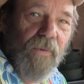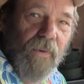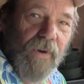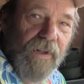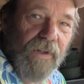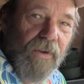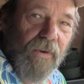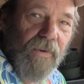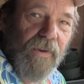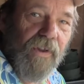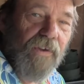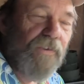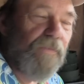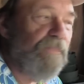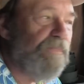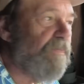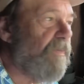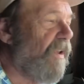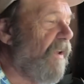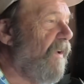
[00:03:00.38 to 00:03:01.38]
want to do this.
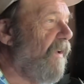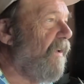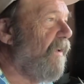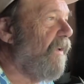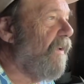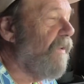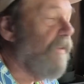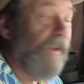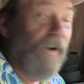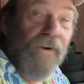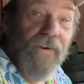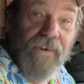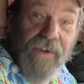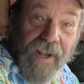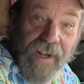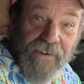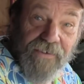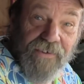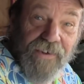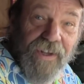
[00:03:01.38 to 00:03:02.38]
They're
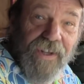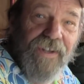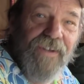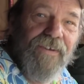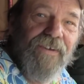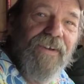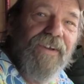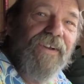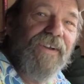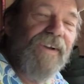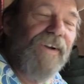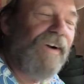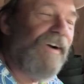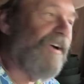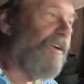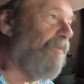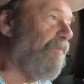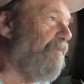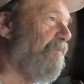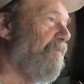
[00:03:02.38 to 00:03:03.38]
tasty,
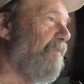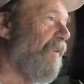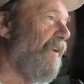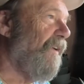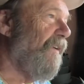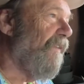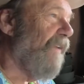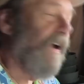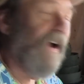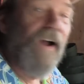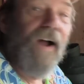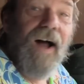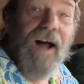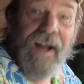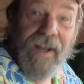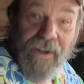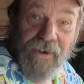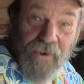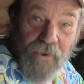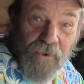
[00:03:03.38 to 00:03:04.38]
they're
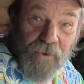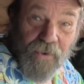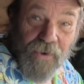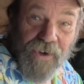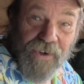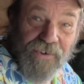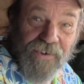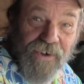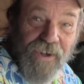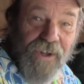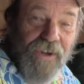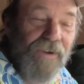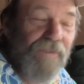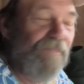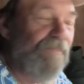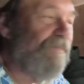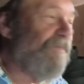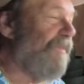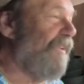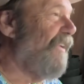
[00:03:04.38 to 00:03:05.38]
high in
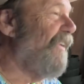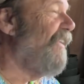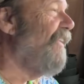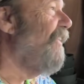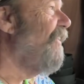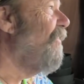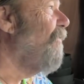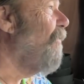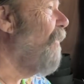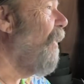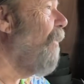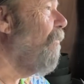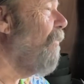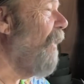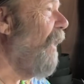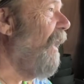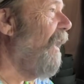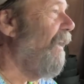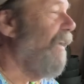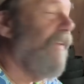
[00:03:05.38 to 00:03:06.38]
nutrition, blah,
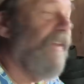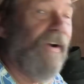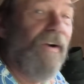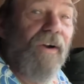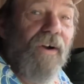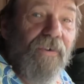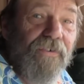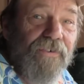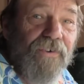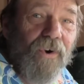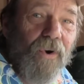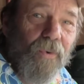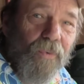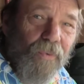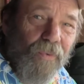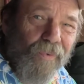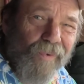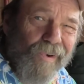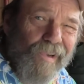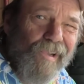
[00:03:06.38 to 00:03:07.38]
blah. They're also
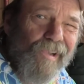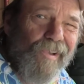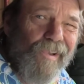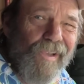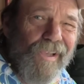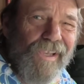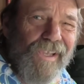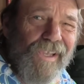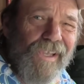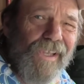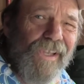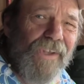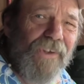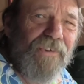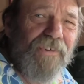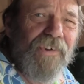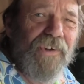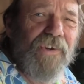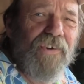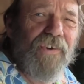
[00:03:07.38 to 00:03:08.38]
really
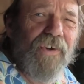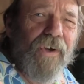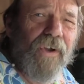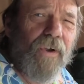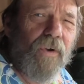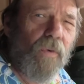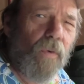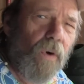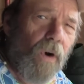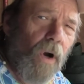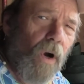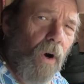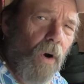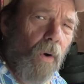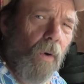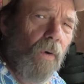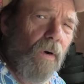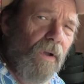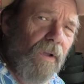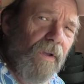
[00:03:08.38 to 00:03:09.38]
easy to
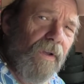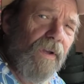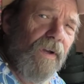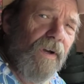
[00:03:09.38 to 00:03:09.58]
grow.